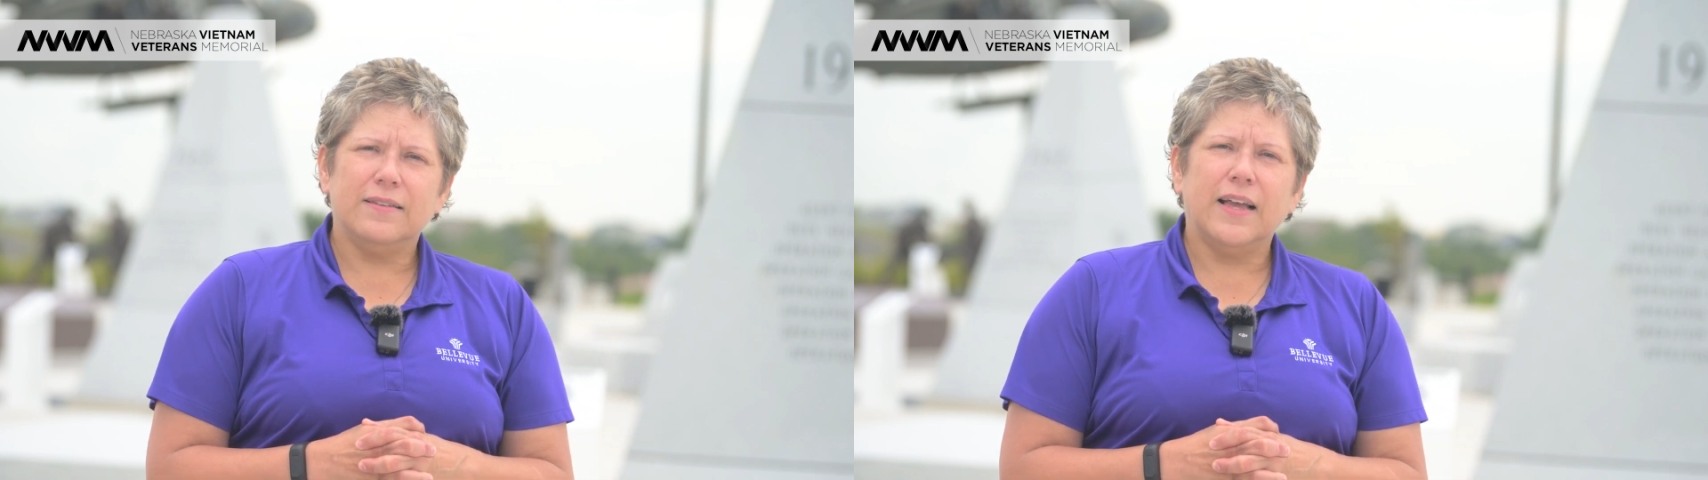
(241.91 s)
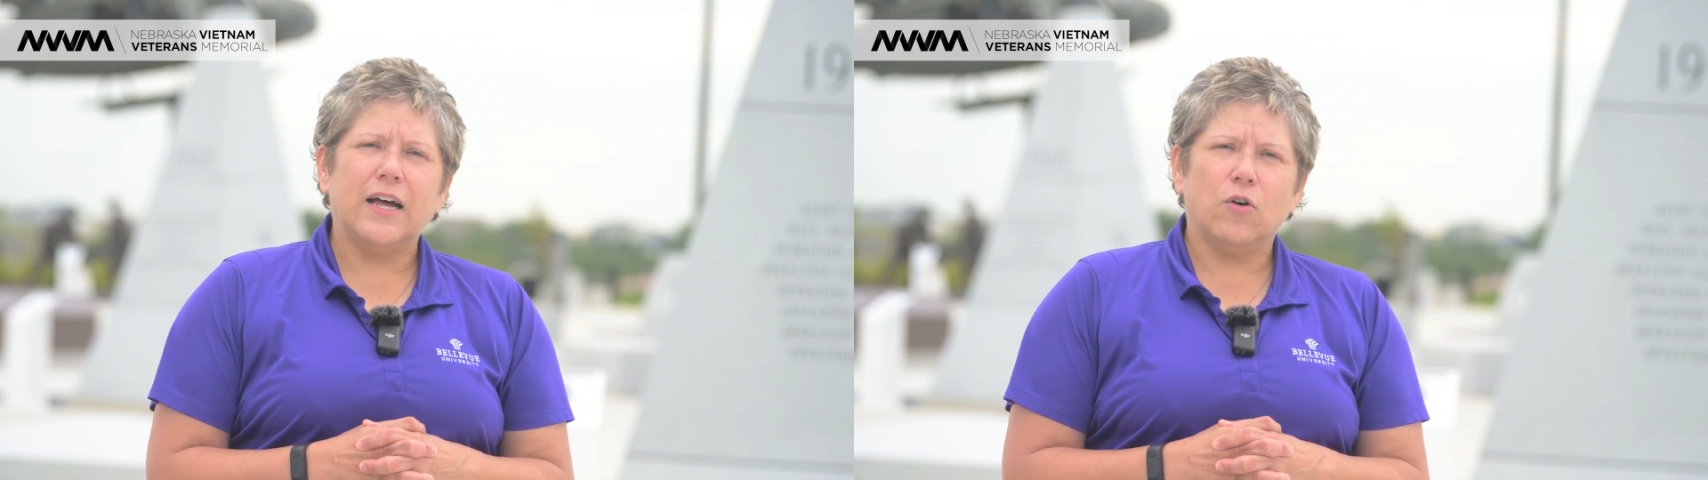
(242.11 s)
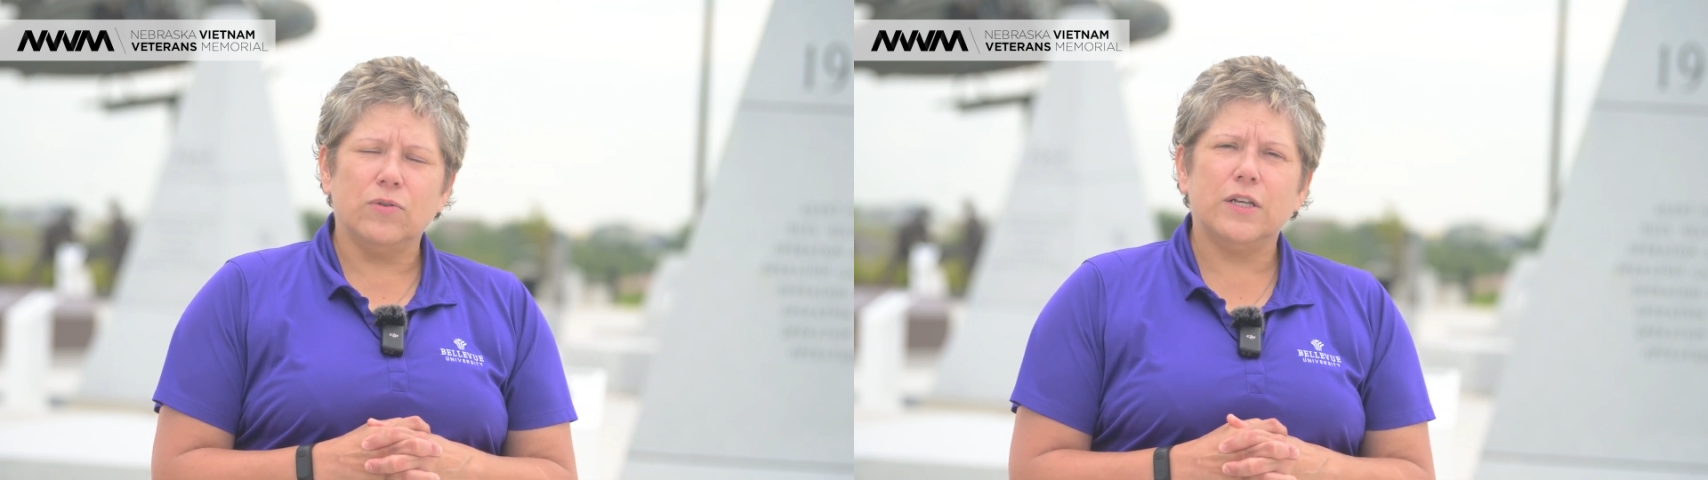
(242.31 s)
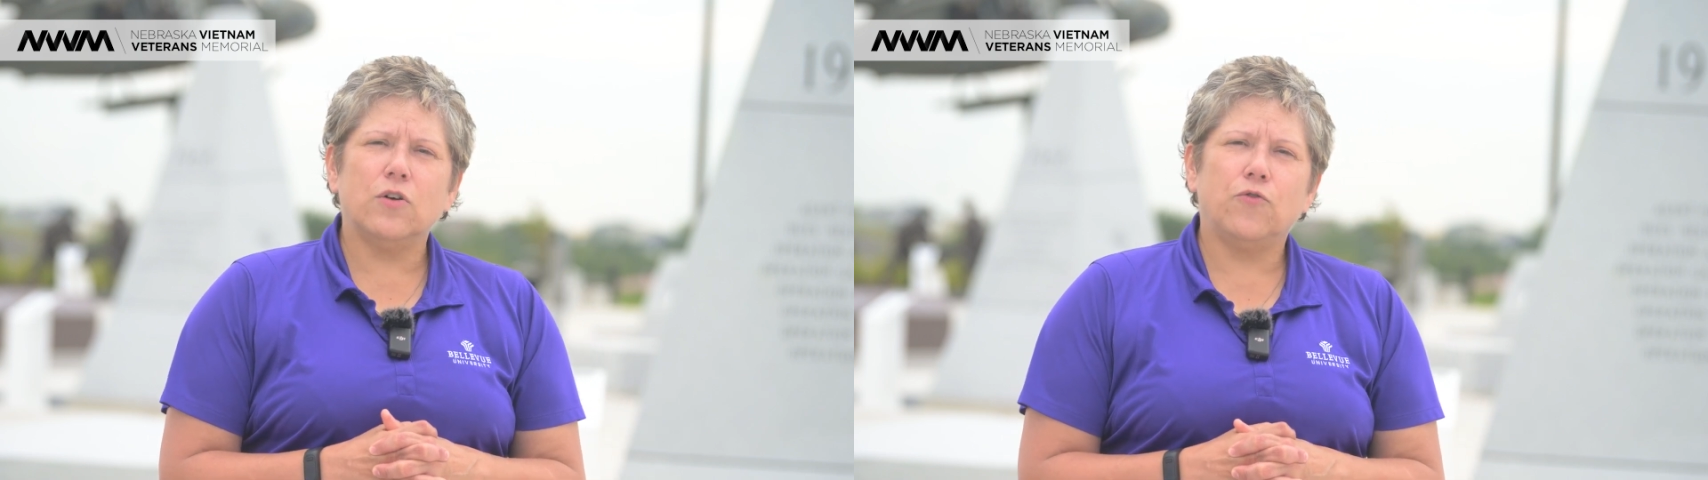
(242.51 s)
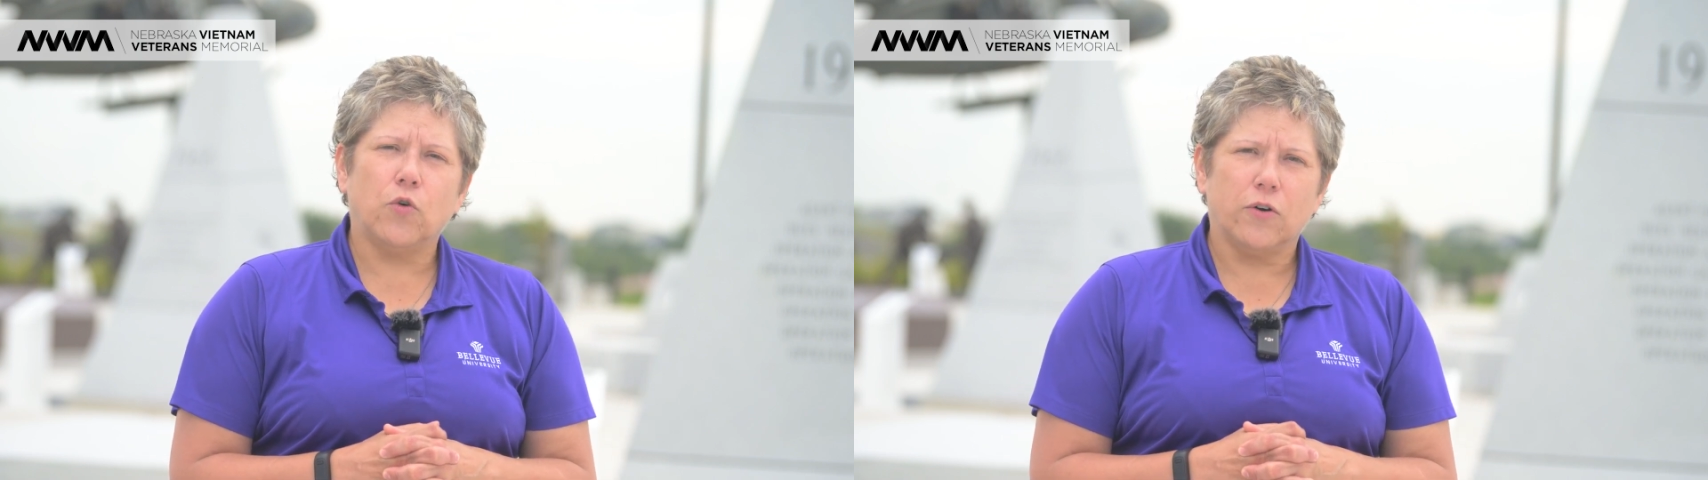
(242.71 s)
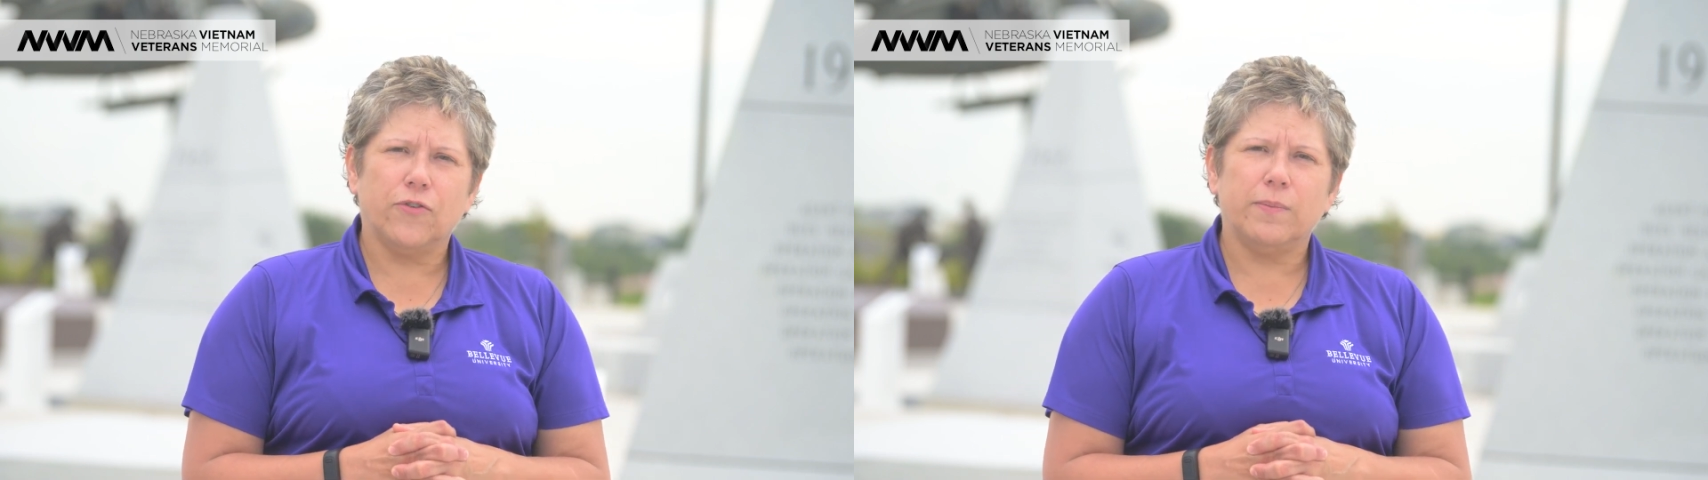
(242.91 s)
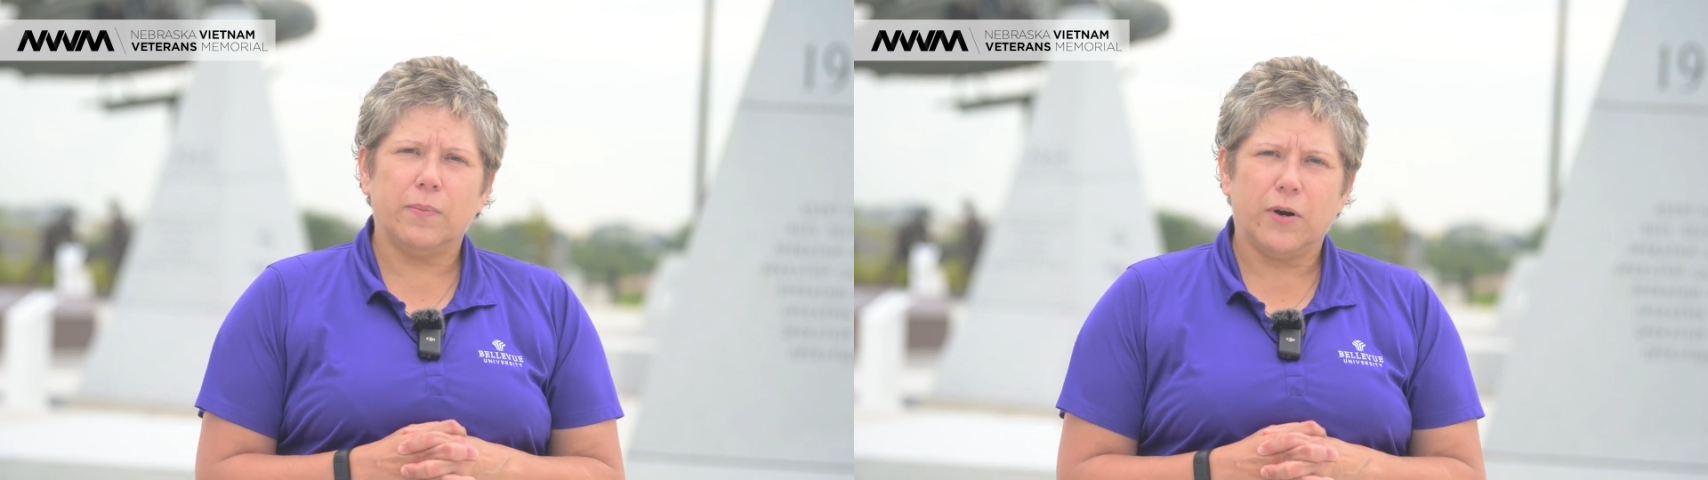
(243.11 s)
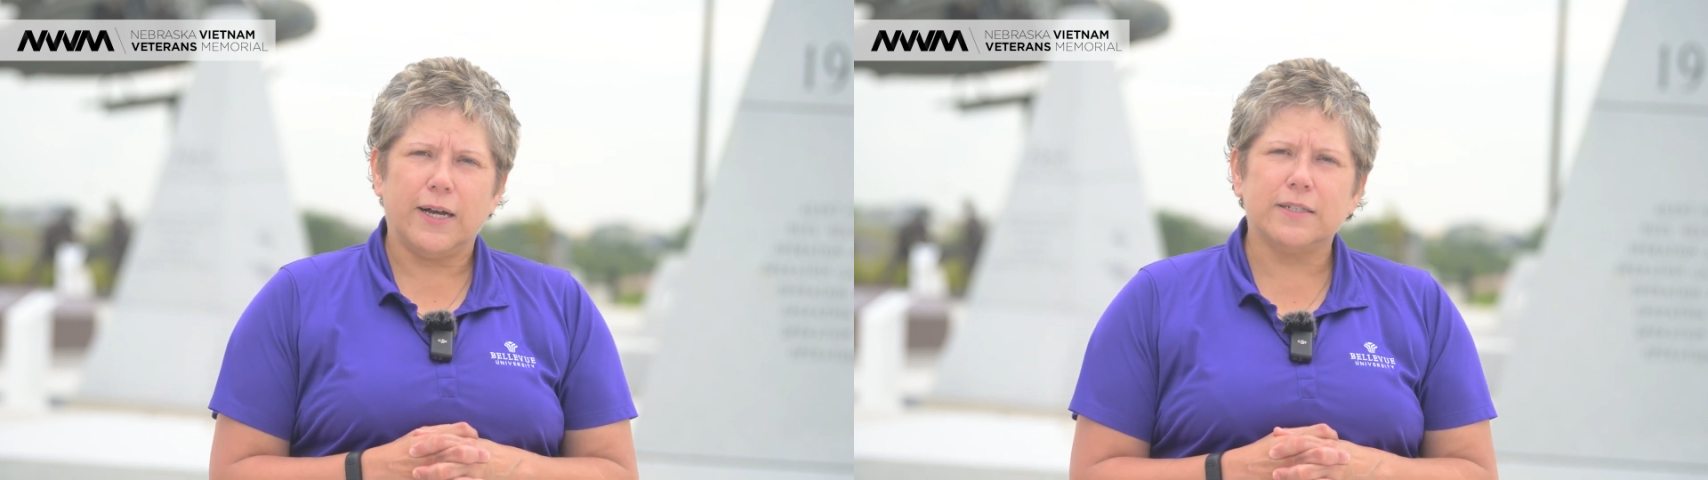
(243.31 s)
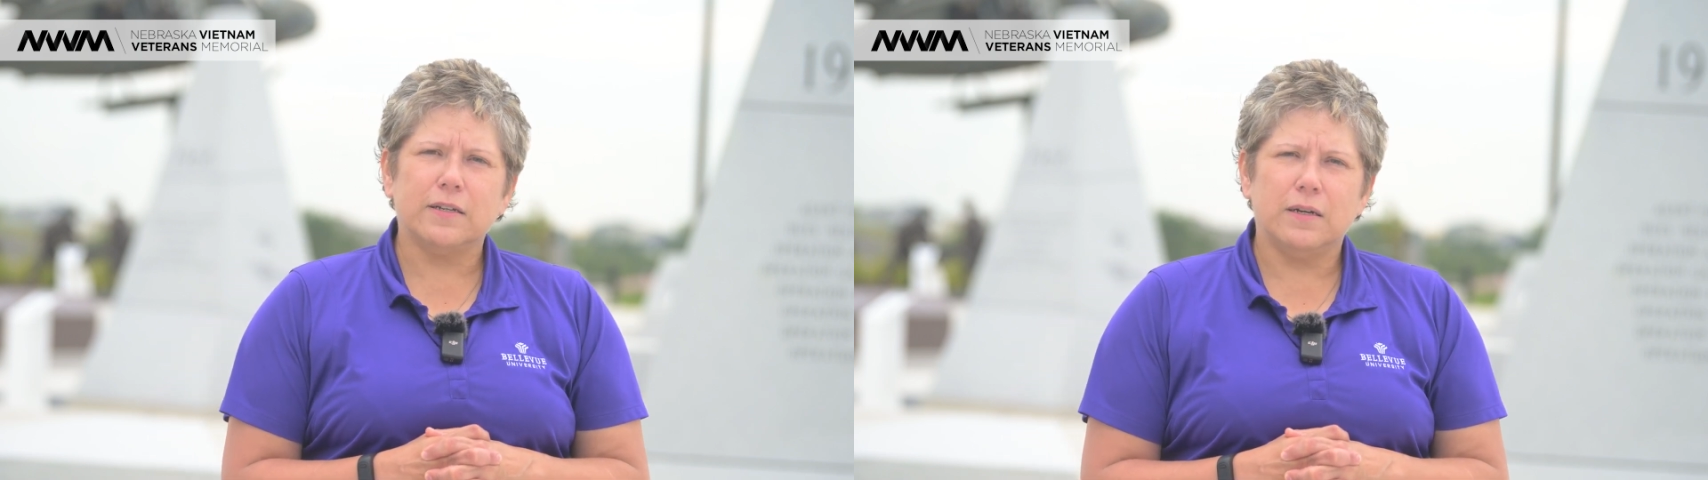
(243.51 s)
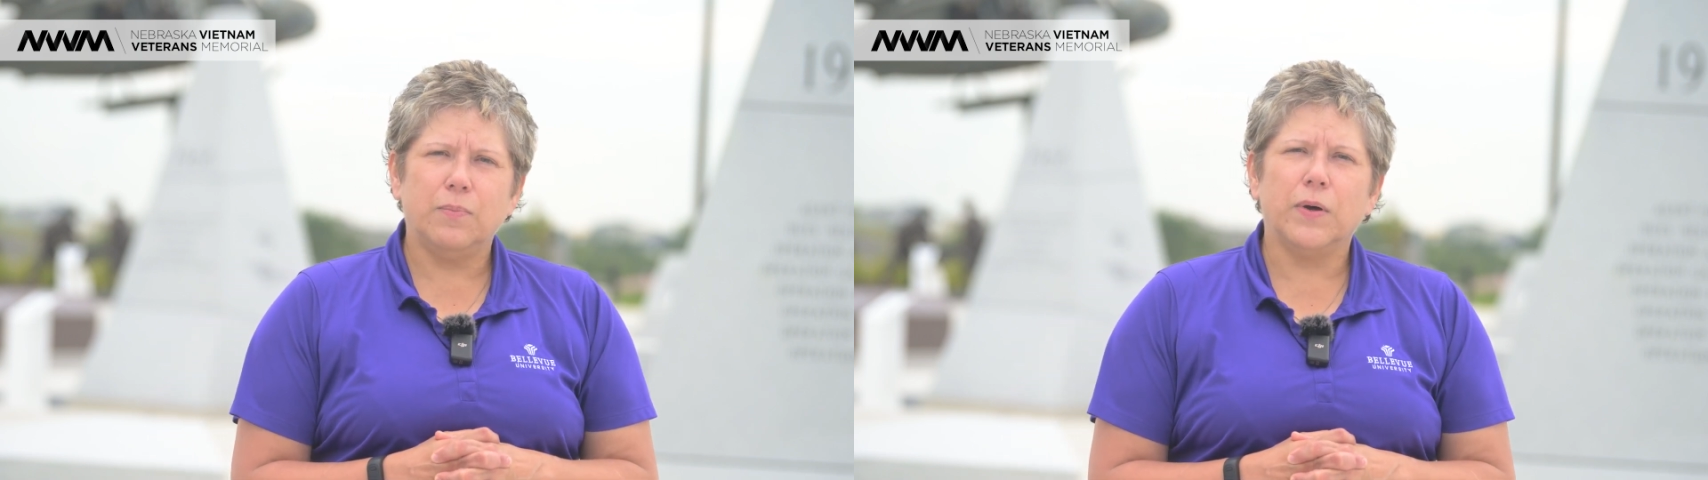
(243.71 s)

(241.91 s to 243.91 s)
not only the four from Nebraska,